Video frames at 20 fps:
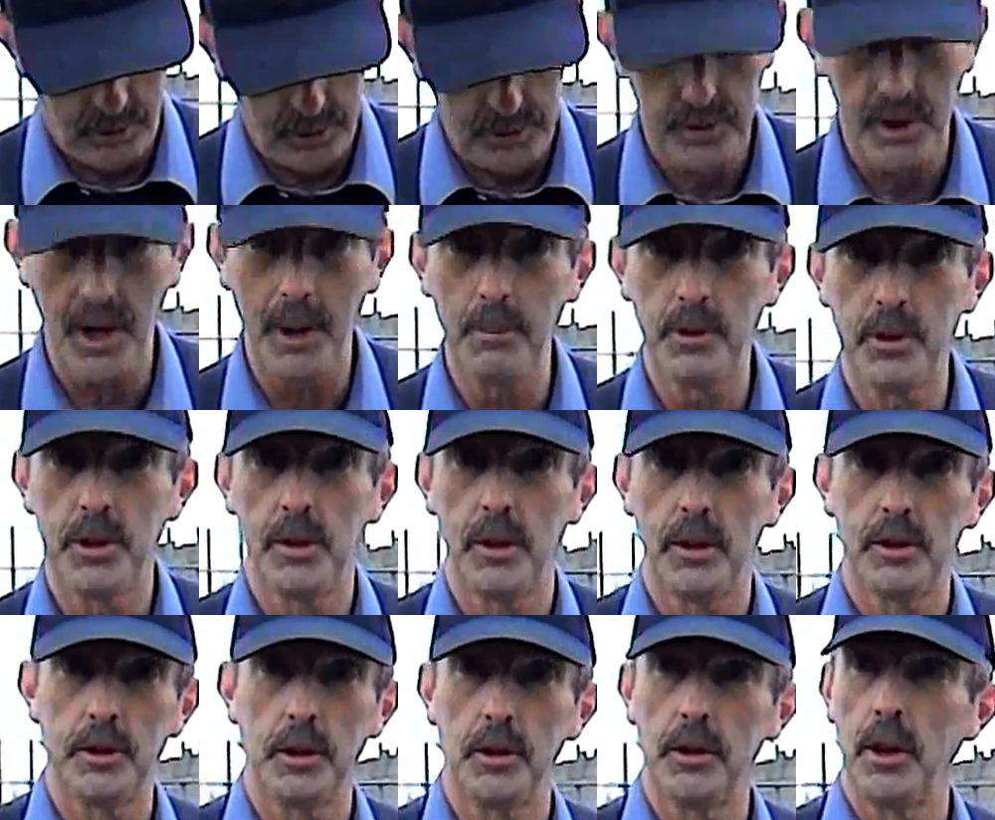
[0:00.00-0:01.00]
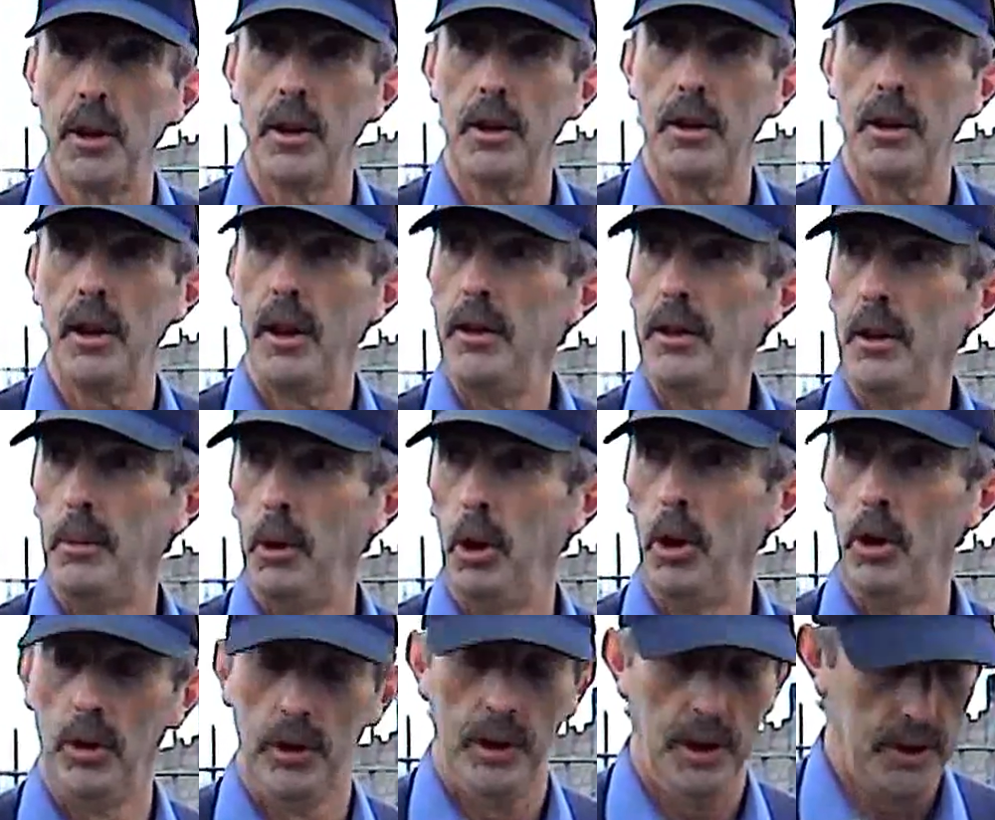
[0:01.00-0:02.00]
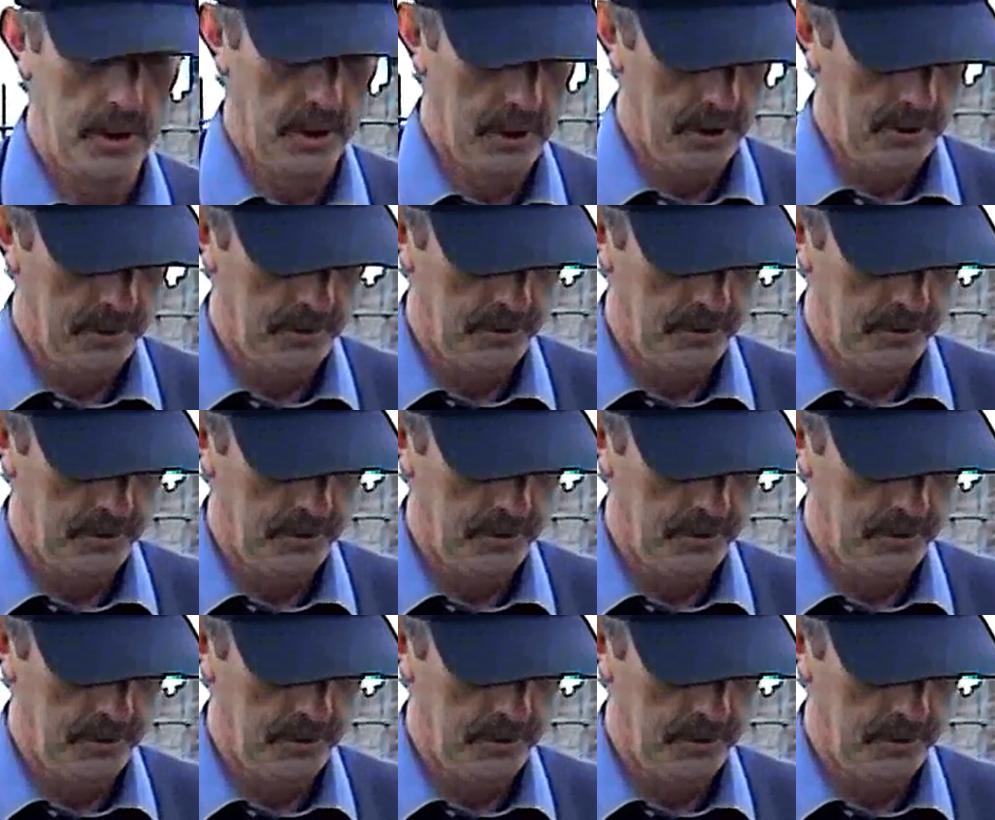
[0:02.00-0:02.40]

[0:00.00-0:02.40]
the temperature I took in the morning,